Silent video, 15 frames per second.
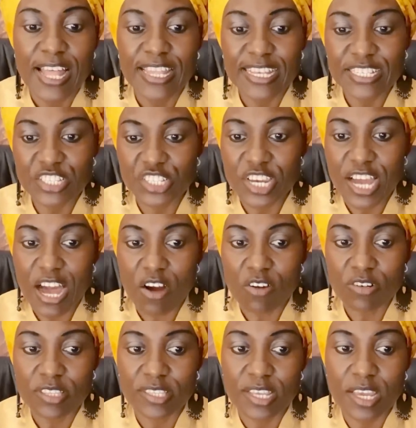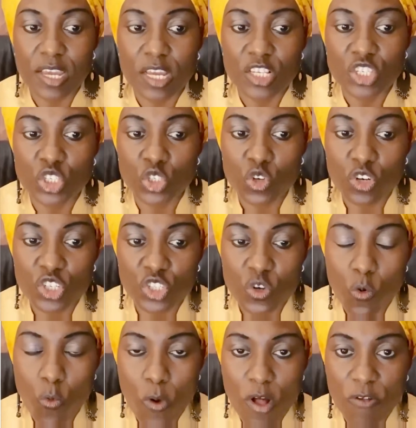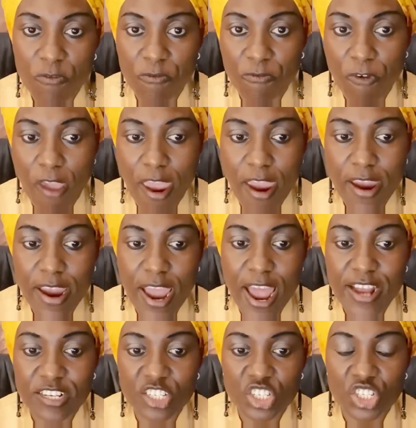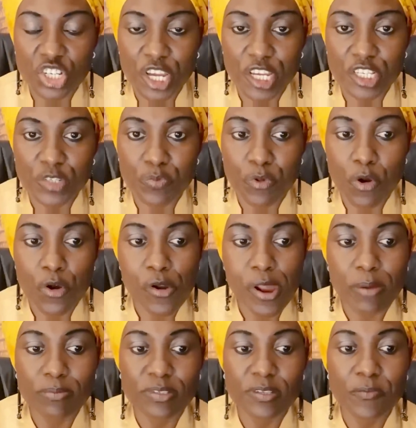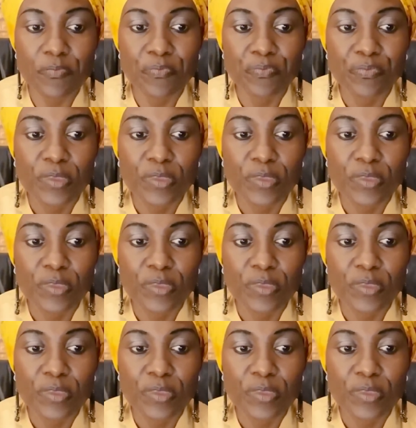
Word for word: Let's check out the social welfare and change programs.